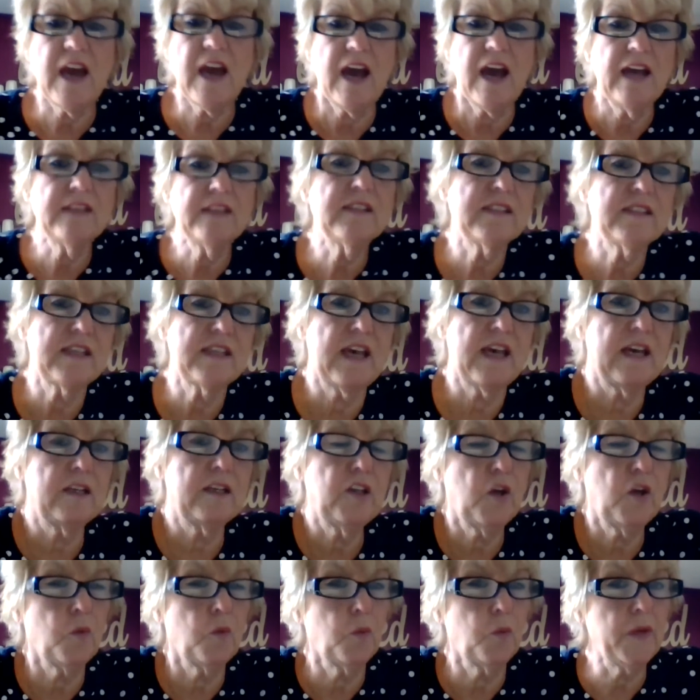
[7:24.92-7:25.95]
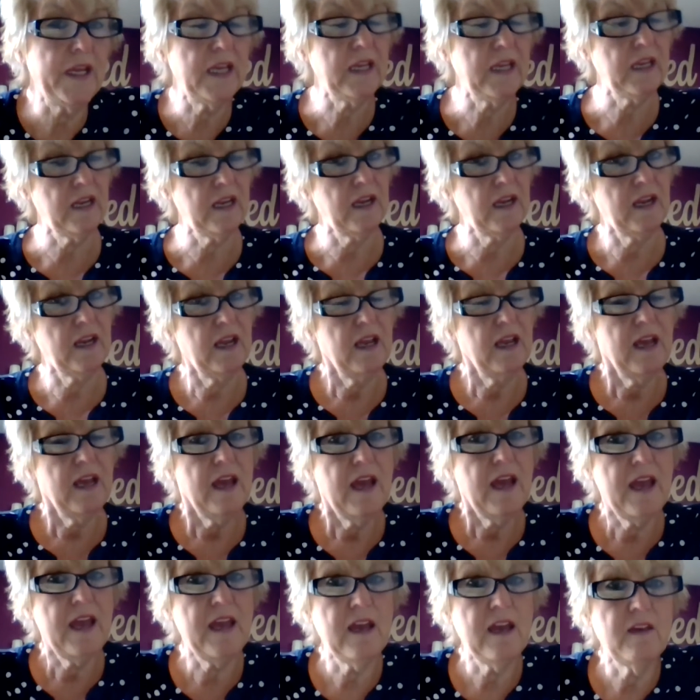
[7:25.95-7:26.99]
onset. We
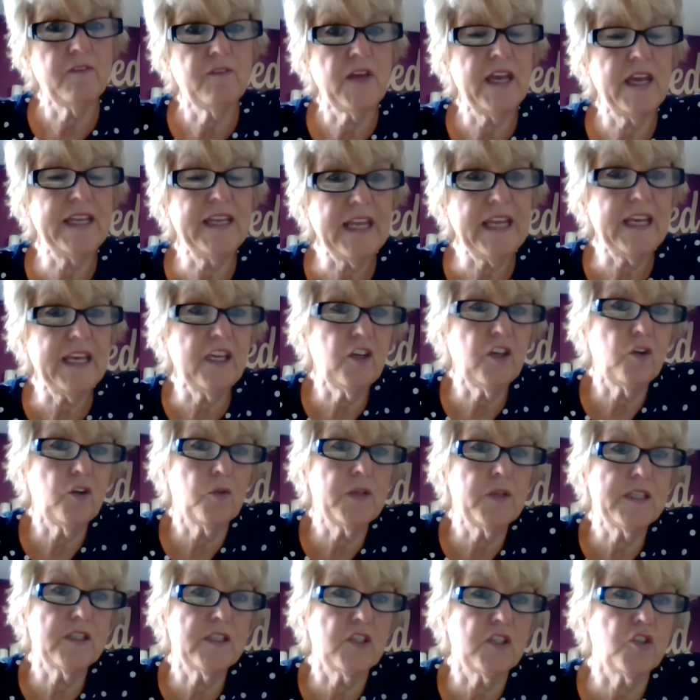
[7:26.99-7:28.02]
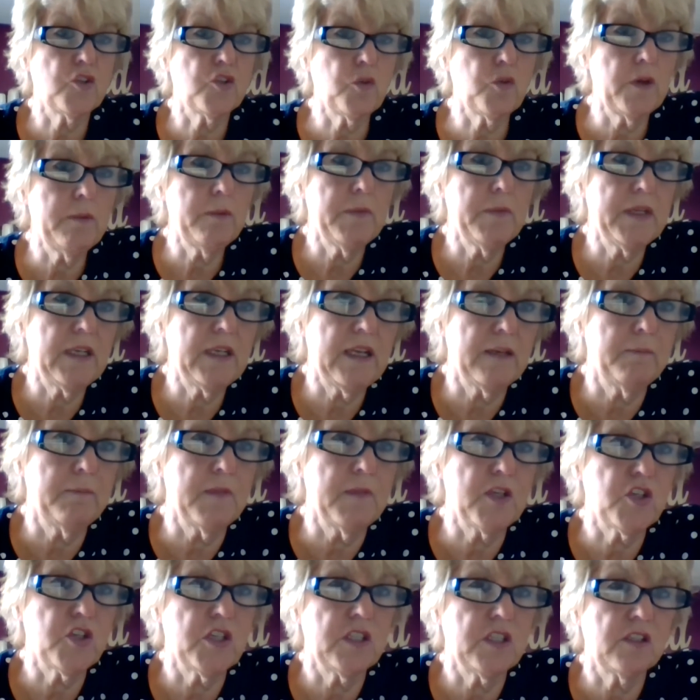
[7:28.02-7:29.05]
have an increase in treatment
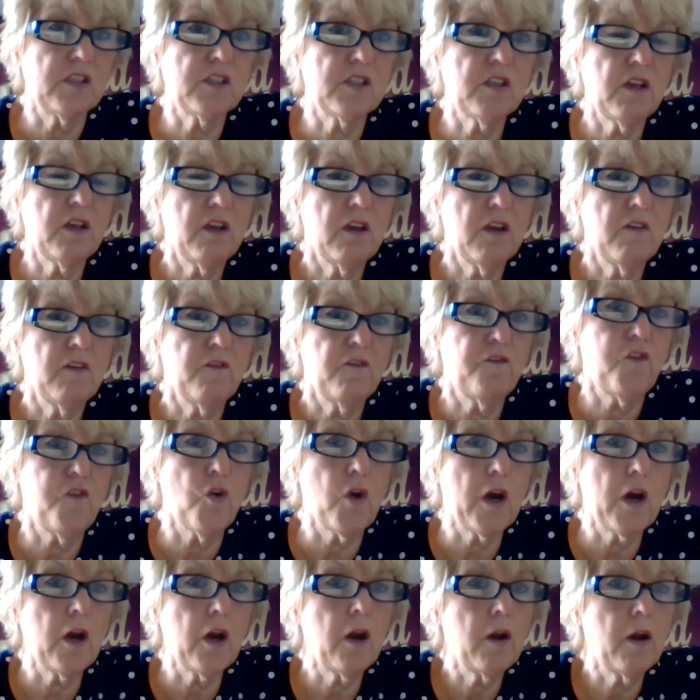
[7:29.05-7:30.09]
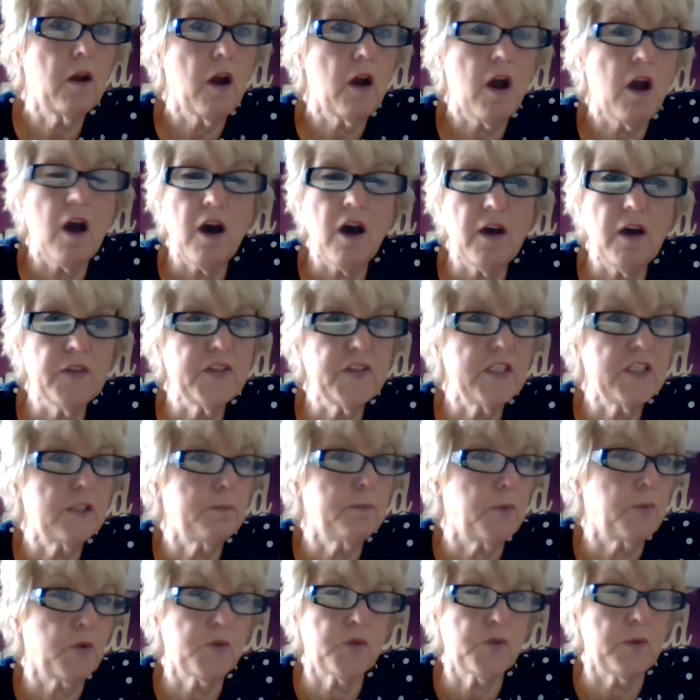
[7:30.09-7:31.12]
admissions for all these
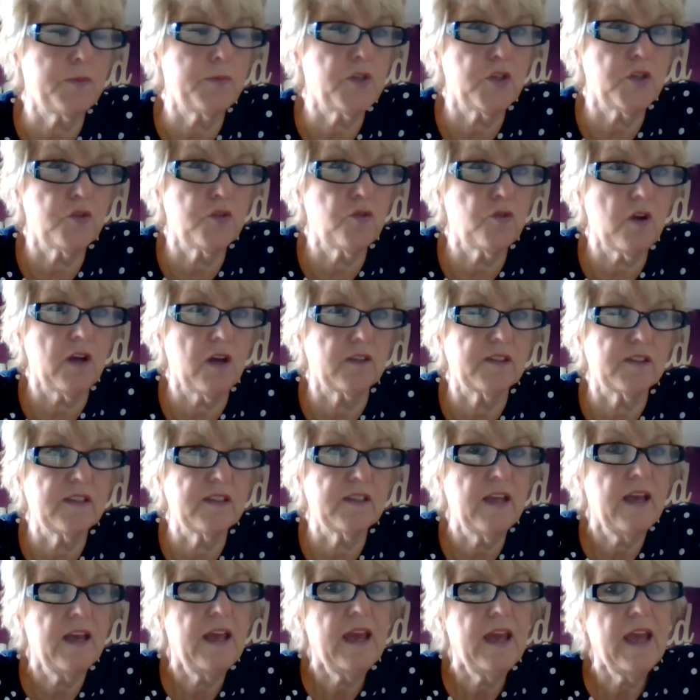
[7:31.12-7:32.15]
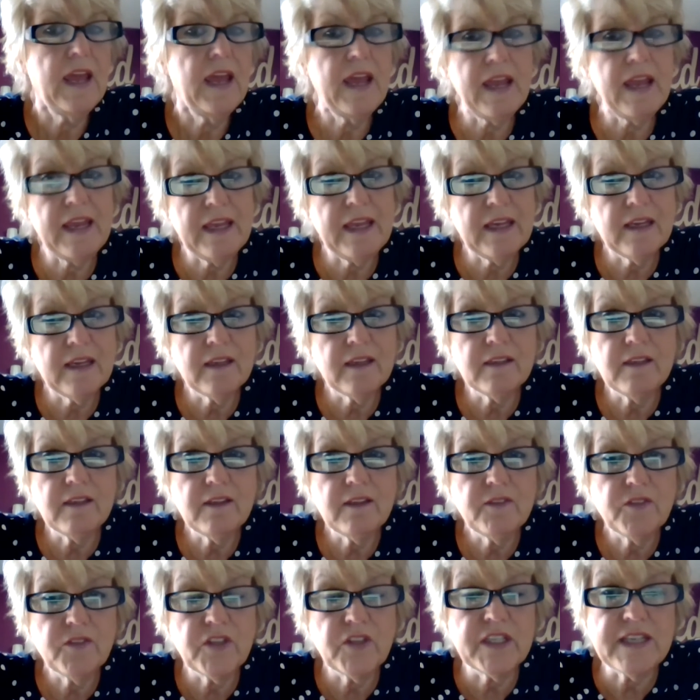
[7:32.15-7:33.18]
prescription drugs
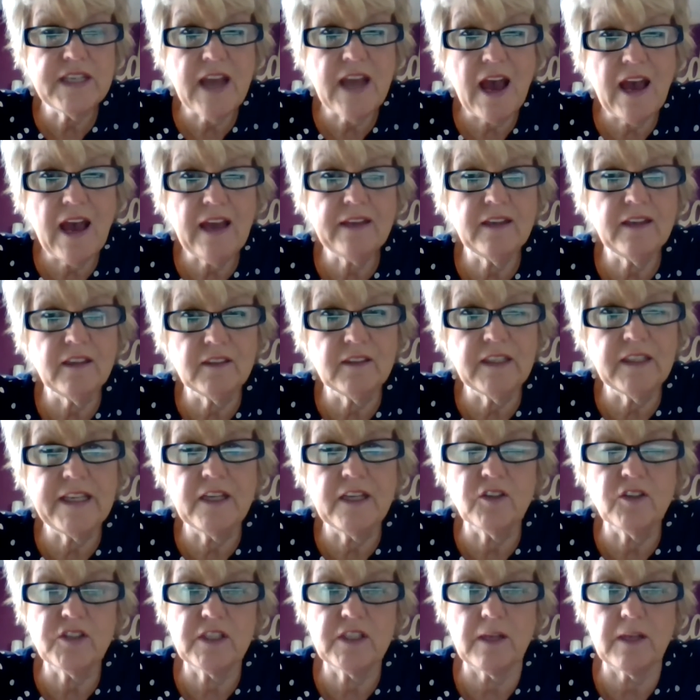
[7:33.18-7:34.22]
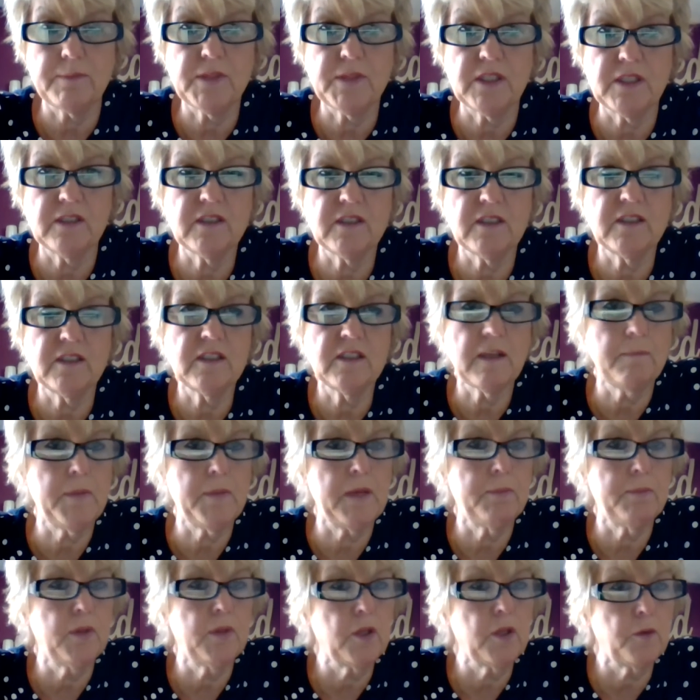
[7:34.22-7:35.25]
and the non-illegal substances that
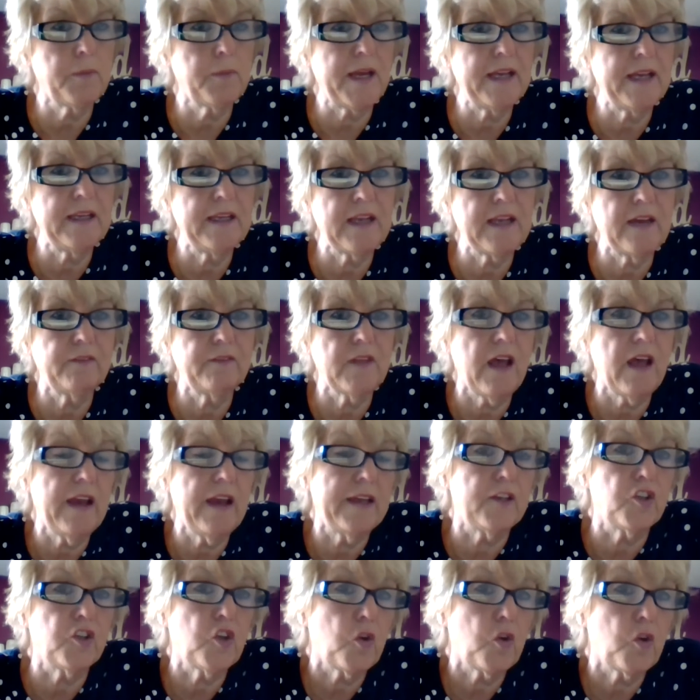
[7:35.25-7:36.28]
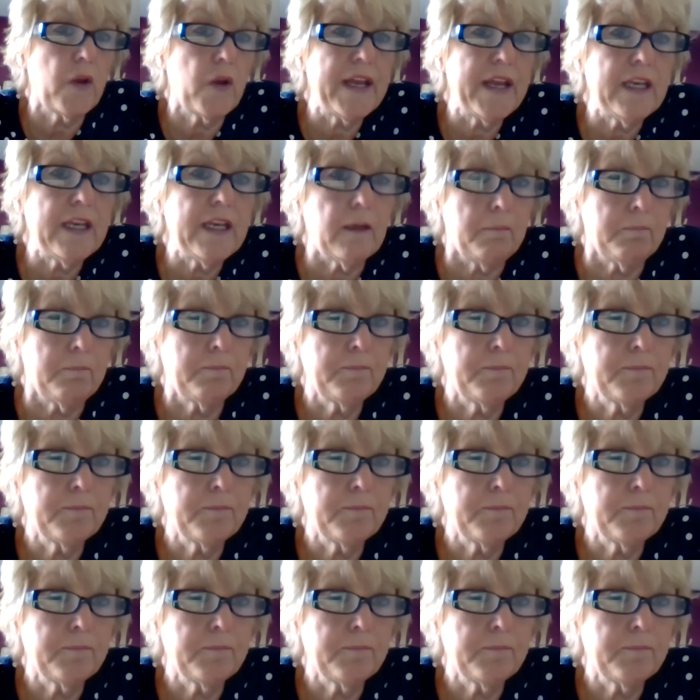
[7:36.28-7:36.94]
people are buying online. Kratom.